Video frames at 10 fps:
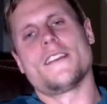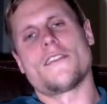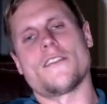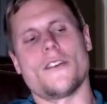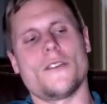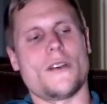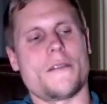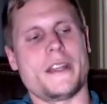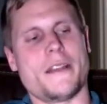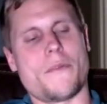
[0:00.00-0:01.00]
So, I
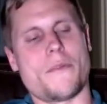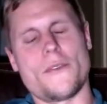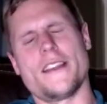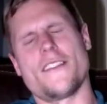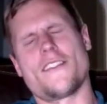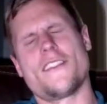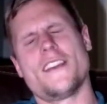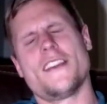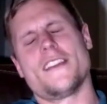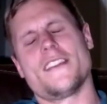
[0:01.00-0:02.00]
mean, the point
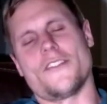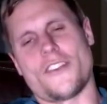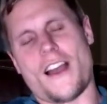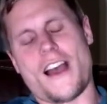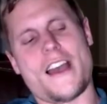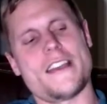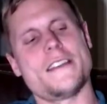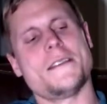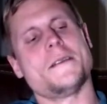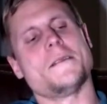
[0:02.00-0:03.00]
is to
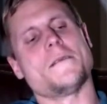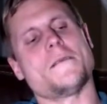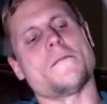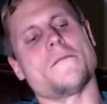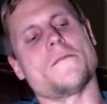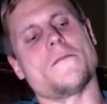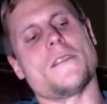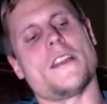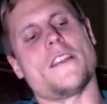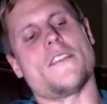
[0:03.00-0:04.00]
try.
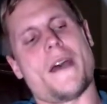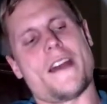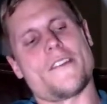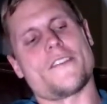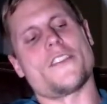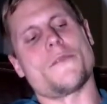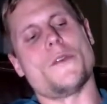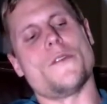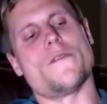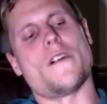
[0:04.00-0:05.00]
It's better to
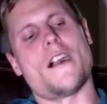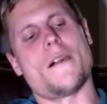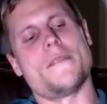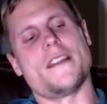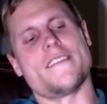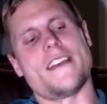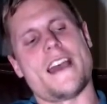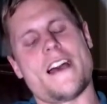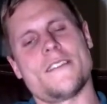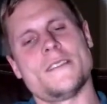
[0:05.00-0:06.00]
move up than
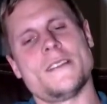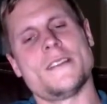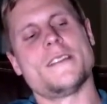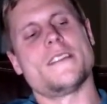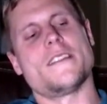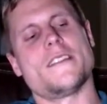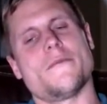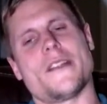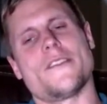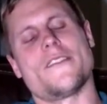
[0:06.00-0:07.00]
down,
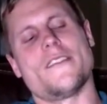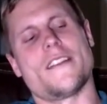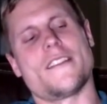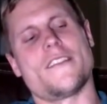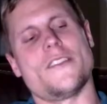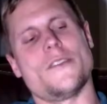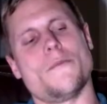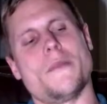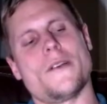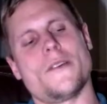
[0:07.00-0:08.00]
better to
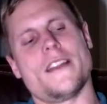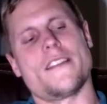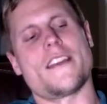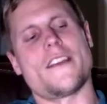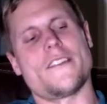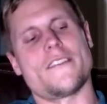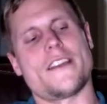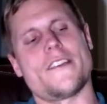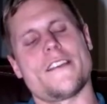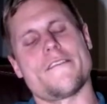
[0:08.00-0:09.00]
build than
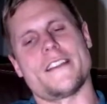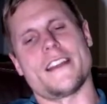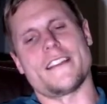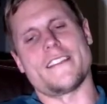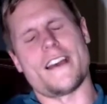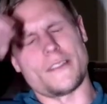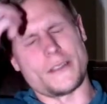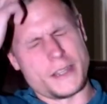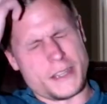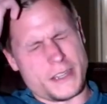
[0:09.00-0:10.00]
tear everything down.
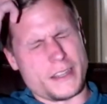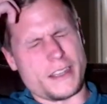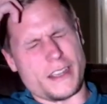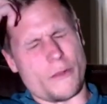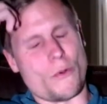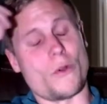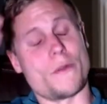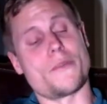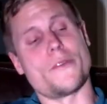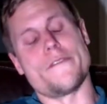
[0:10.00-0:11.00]
It will
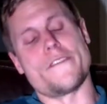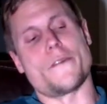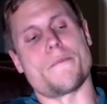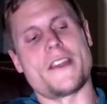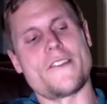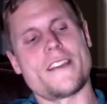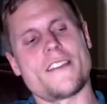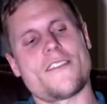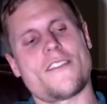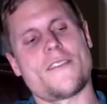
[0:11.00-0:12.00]
improve your
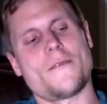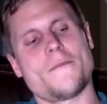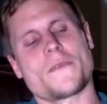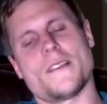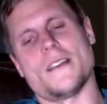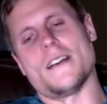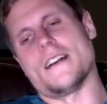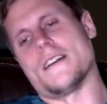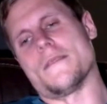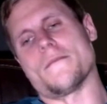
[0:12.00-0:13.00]
appearance,
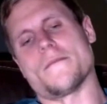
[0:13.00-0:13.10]
um,